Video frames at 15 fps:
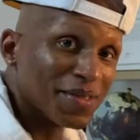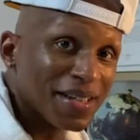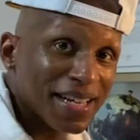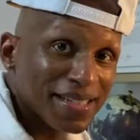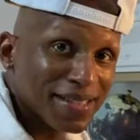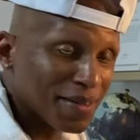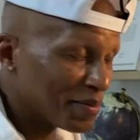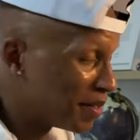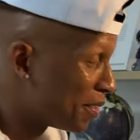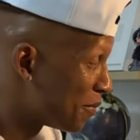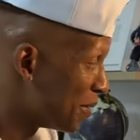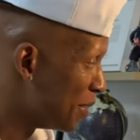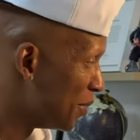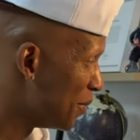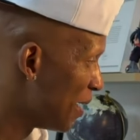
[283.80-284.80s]
next up here
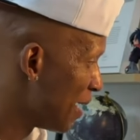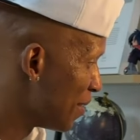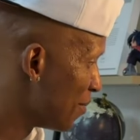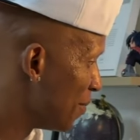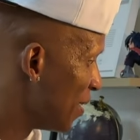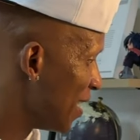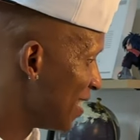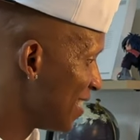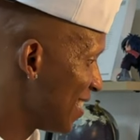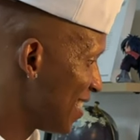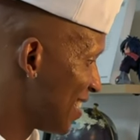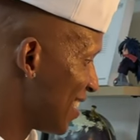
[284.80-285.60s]
we do have the base.